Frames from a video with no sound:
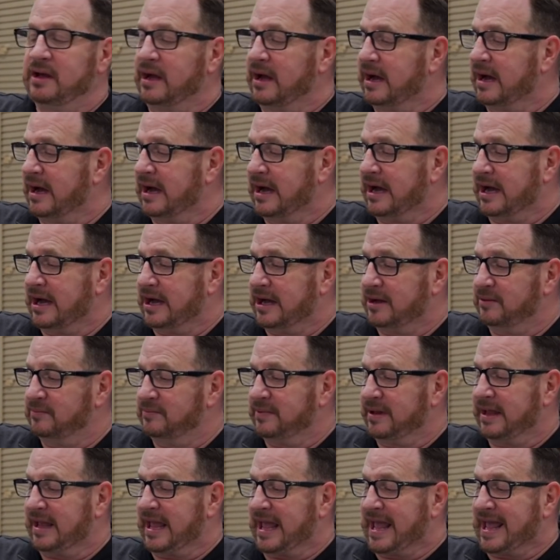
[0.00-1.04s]

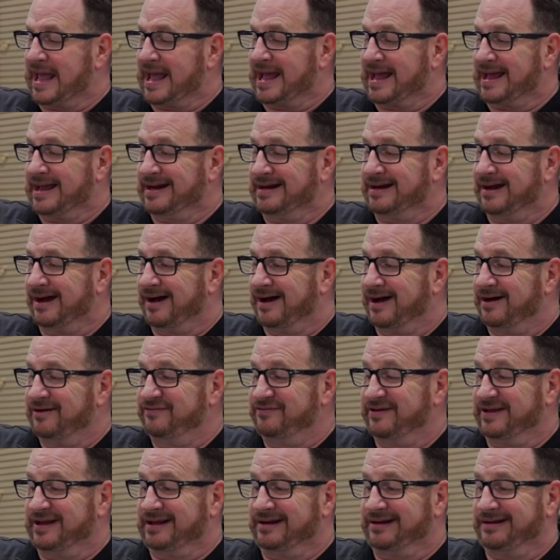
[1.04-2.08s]
And of
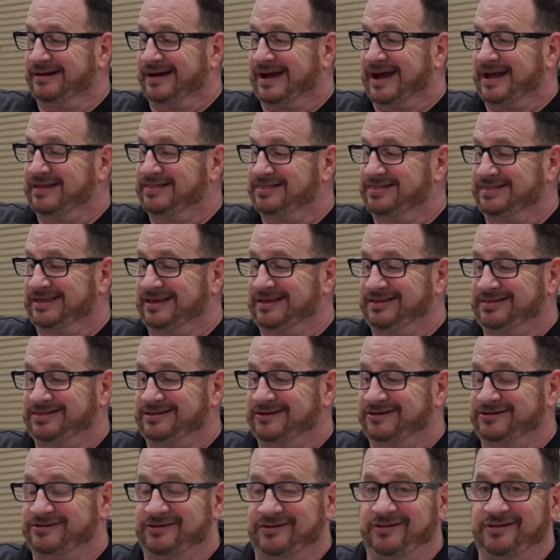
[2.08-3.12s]
it, I think
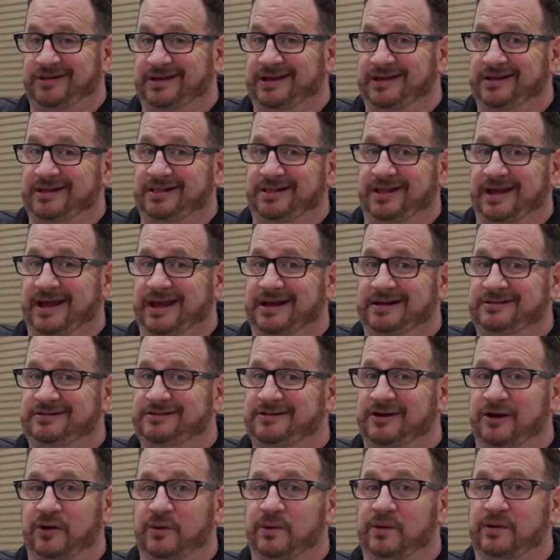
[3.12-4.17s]
there's only like
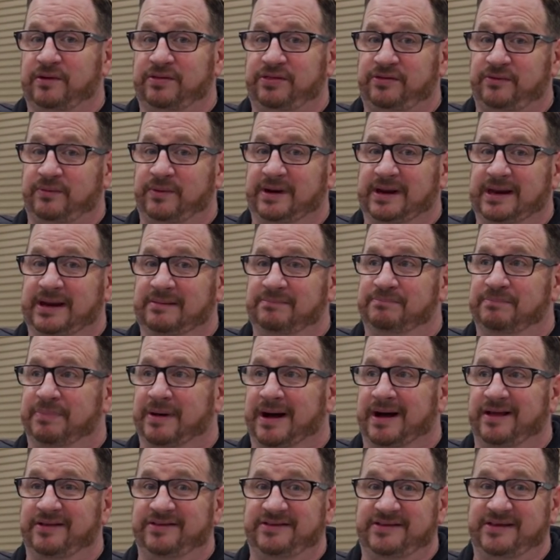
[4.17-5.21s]
2 or 3
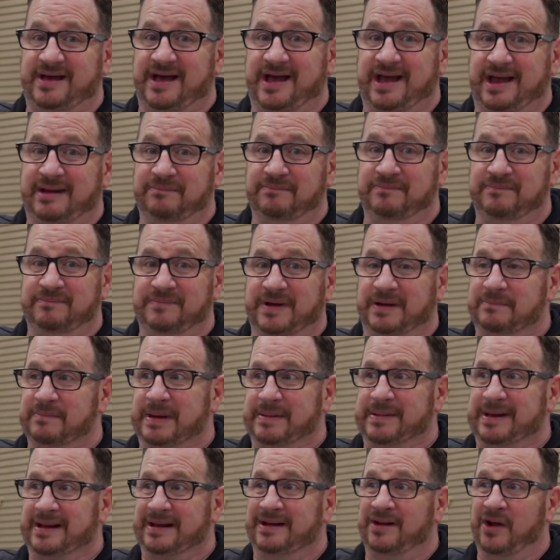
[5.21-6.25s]
bonsai,
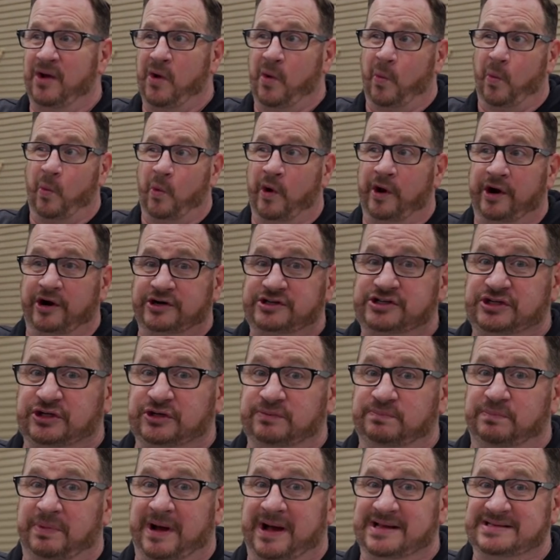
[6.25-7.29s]
maybe 1 or 2
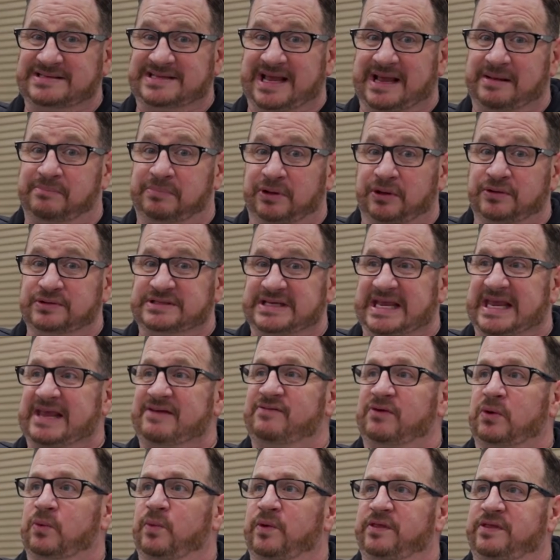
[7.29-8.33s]
bonsai blues,
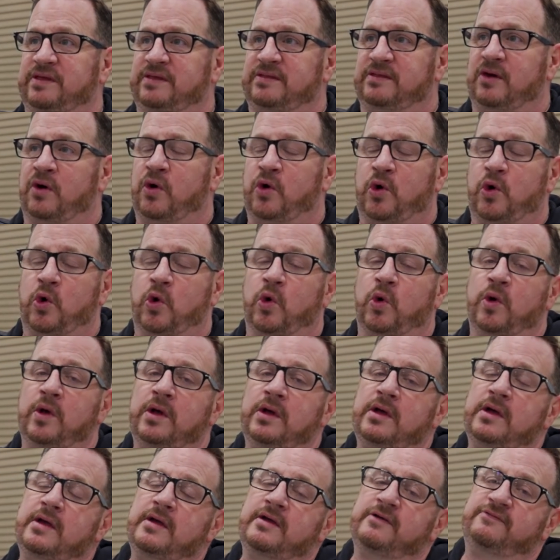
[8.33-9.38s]
even within the whole
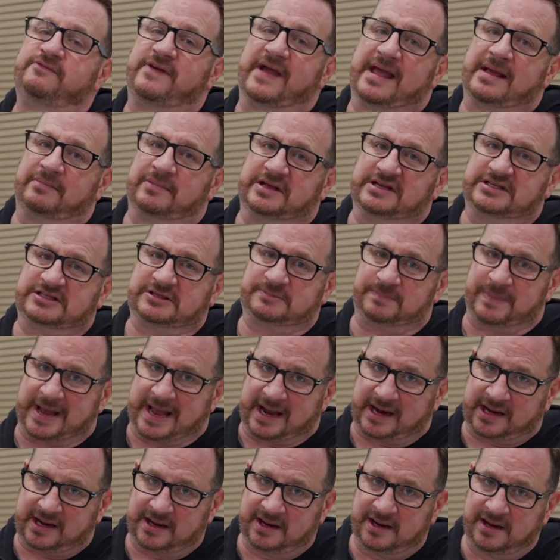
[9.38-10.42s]
family
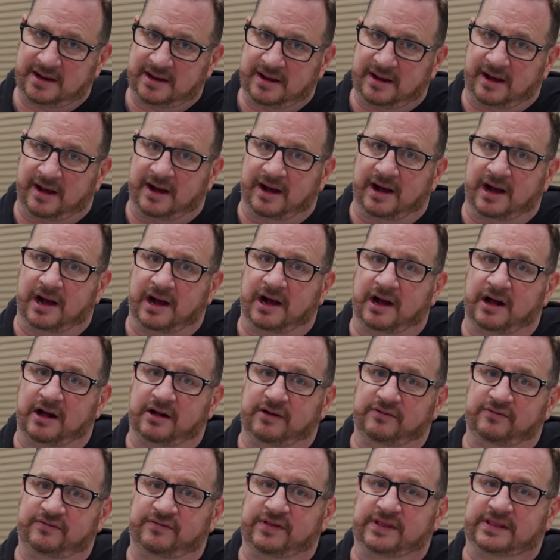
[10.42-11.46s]
spec
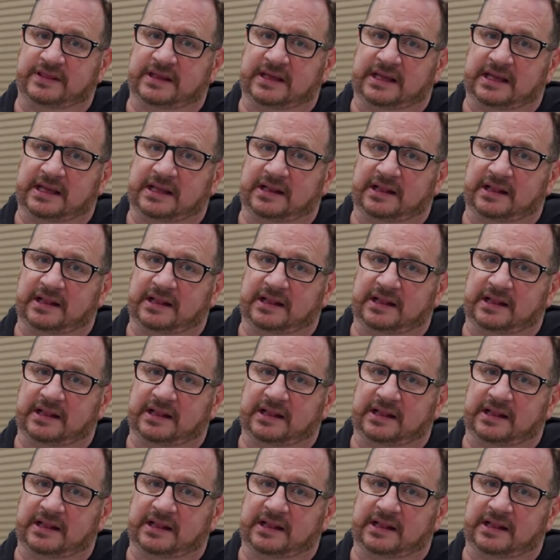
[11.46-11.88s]
of the